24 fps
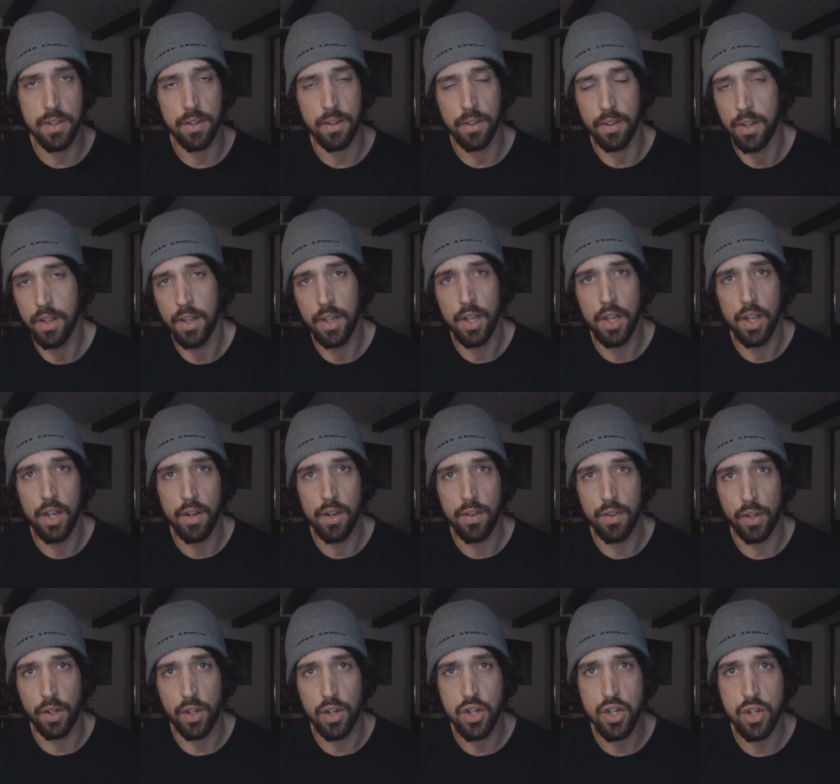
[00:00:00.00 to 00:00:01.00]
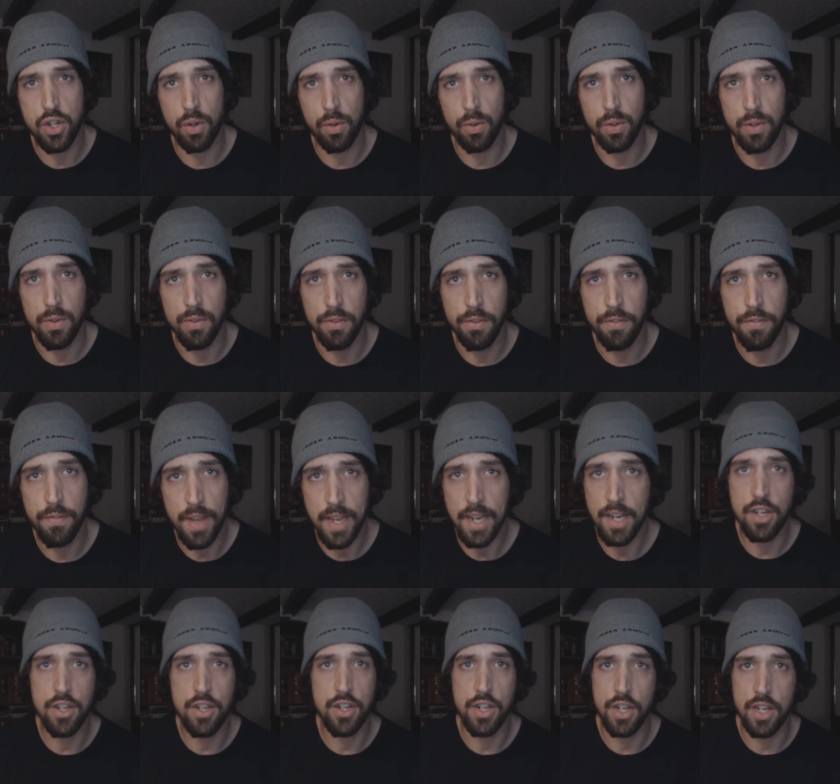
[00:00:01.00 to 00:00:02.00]
They're they're gonna show you
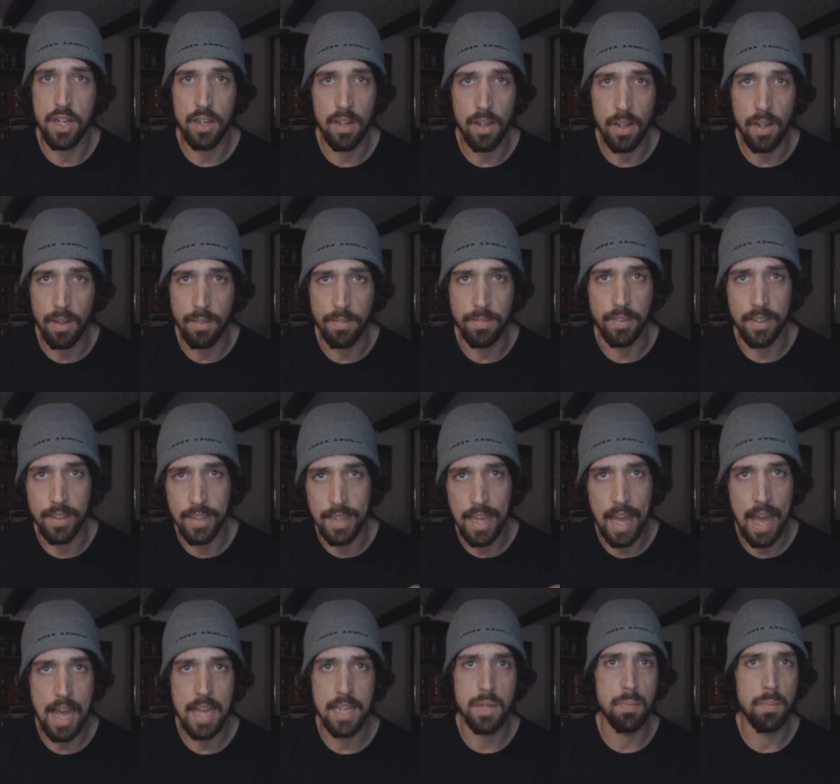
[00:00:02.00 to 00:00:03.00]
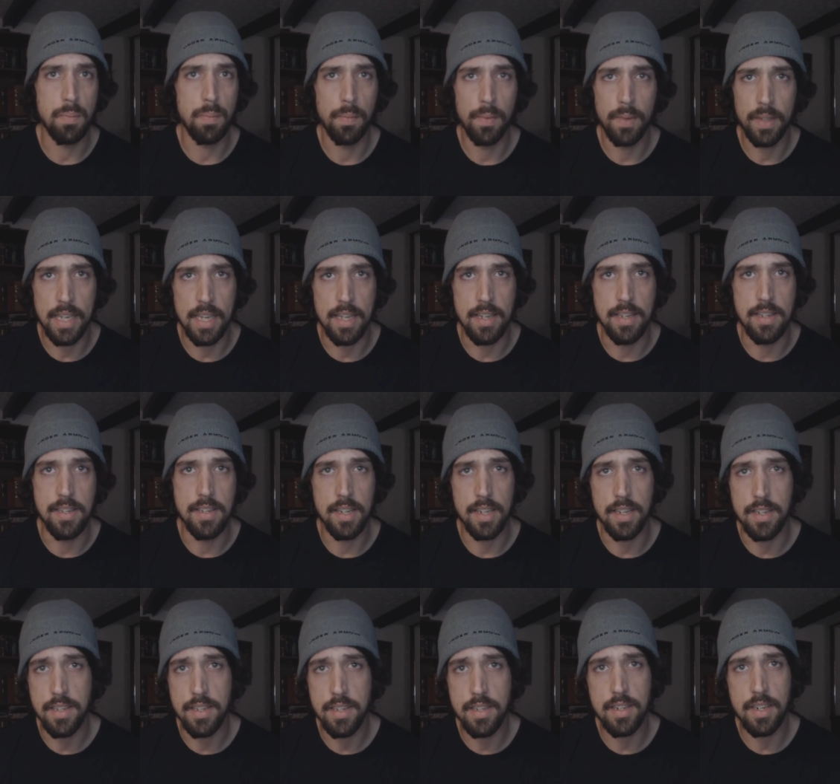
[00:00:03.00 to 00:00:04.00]
fake shit of gas kids
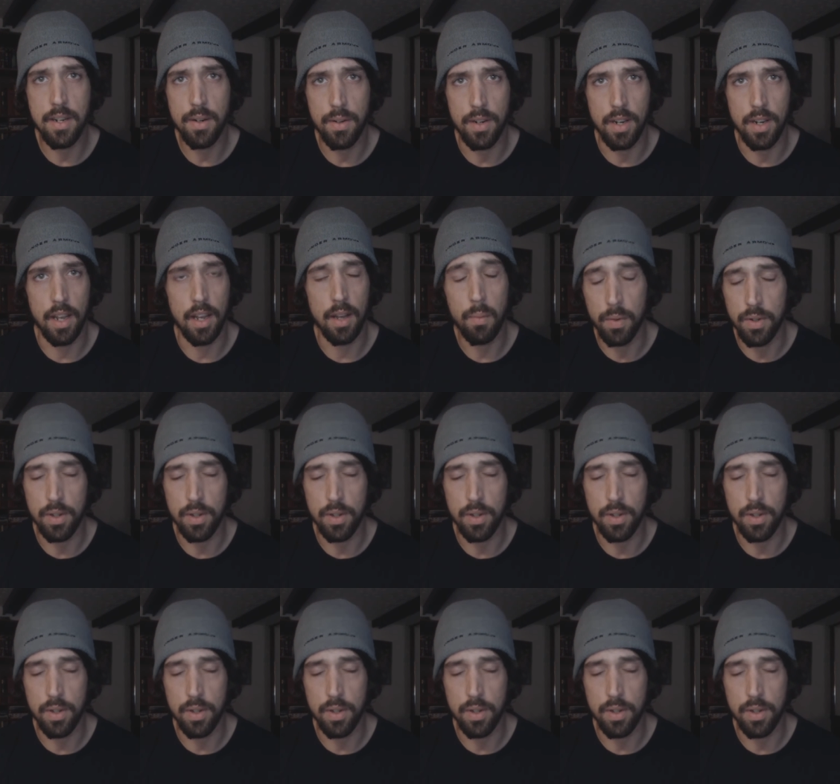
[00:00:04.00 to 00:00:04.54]
in Syria,